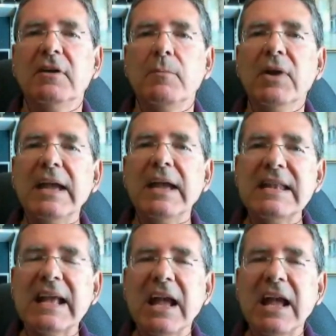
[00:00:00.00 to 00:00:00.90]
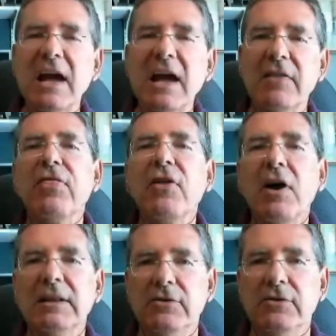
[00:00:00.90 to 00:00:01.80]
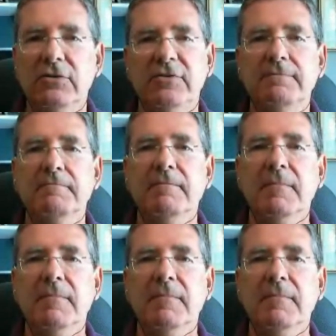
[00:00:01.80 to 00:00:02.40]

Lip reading: bringing together thought leaders.